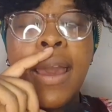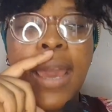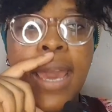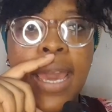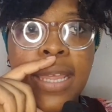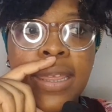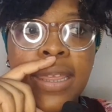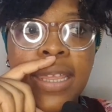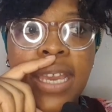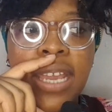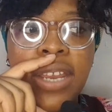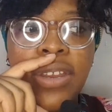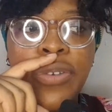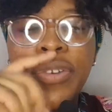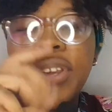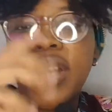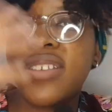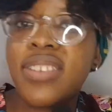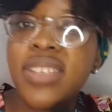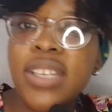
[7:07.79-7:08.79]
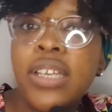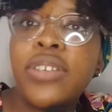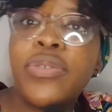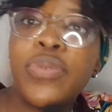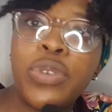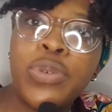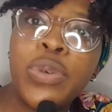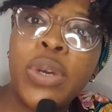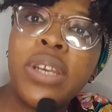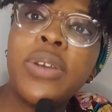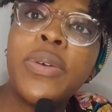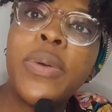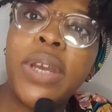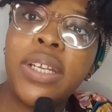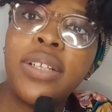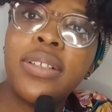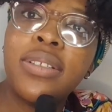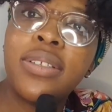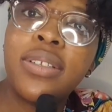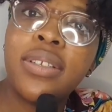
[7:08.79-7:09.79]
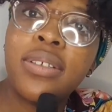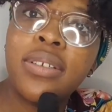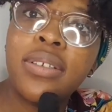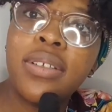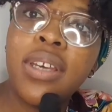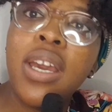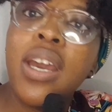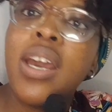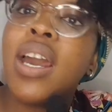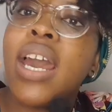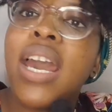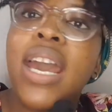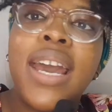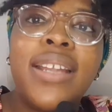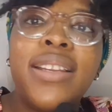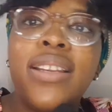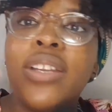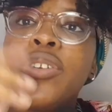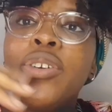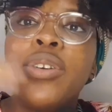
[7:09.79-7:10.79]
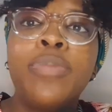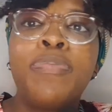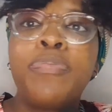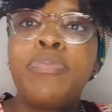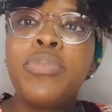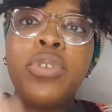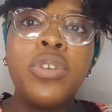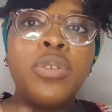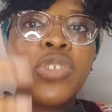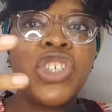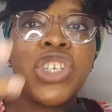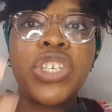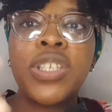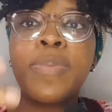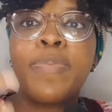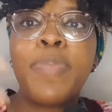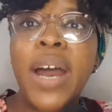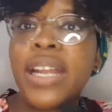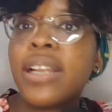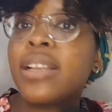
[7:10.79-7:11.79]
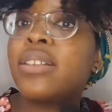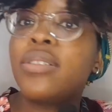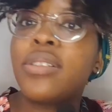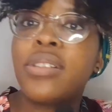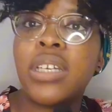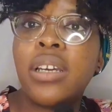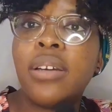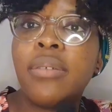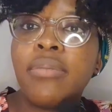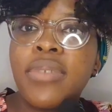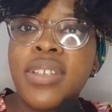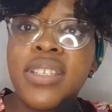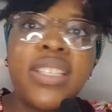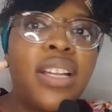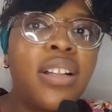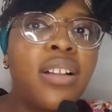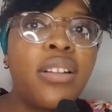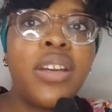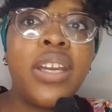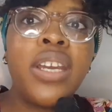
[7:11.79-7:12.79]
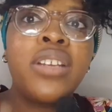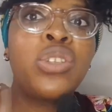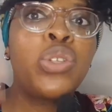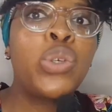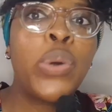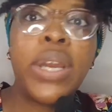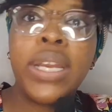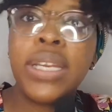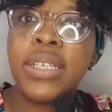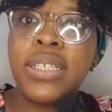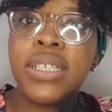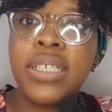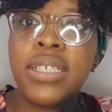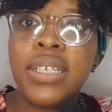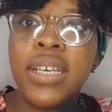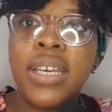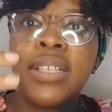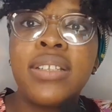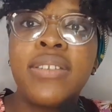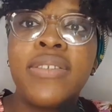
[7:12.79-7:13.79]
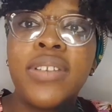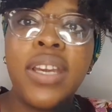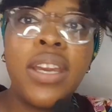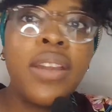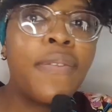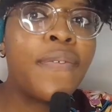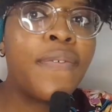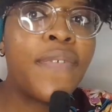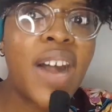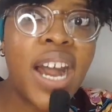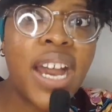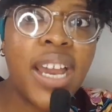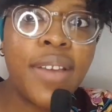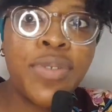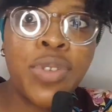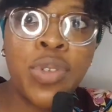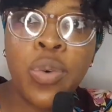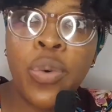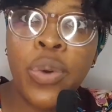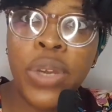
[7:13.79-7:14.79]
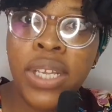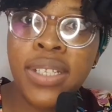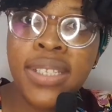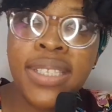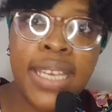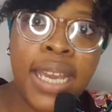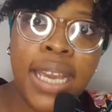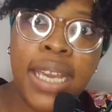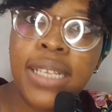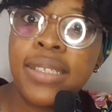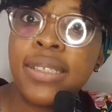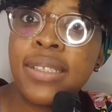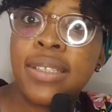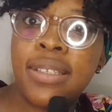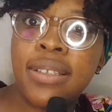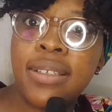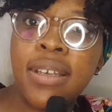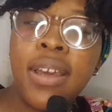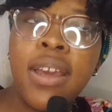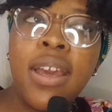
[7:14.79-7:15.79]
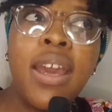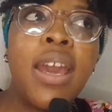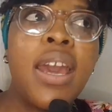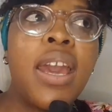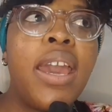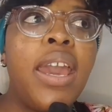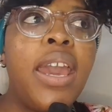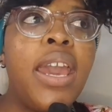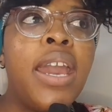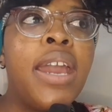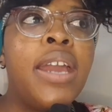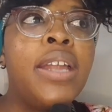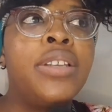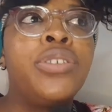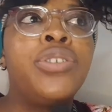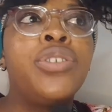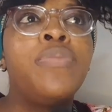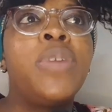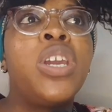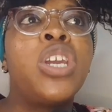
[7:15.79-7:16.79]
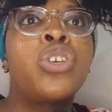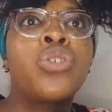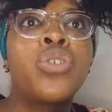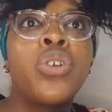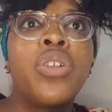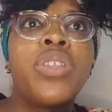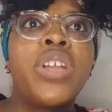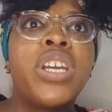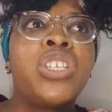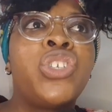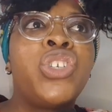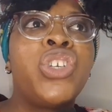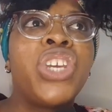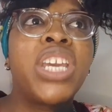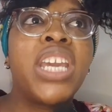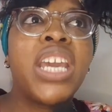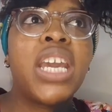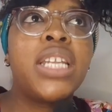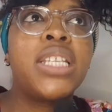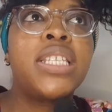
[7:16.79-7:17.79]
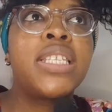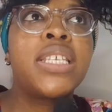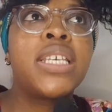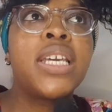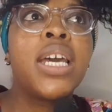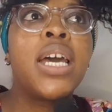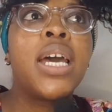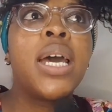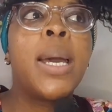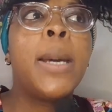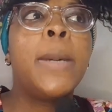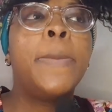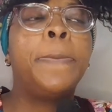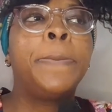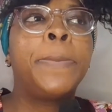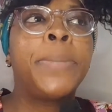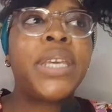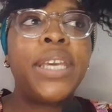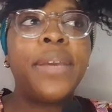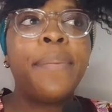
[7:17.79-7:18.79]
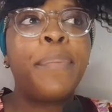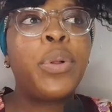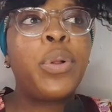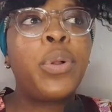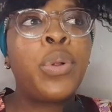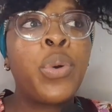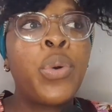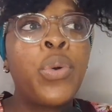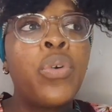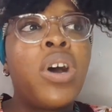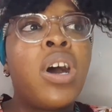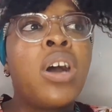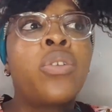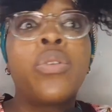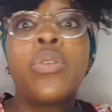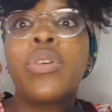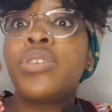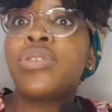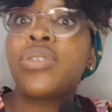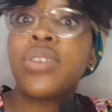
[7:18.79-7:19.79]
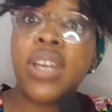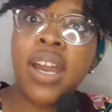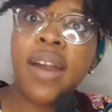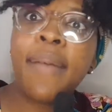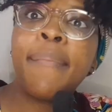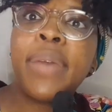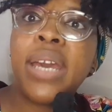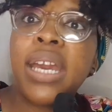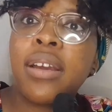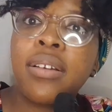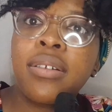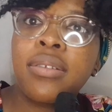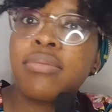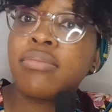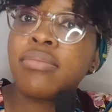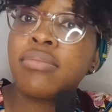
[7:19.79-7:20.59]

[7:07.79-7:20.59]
And then you can sell it for 20 rand, and then you just bundle them, sell in 20 in fives or in tens, and you make sure that you get people who are going to come back.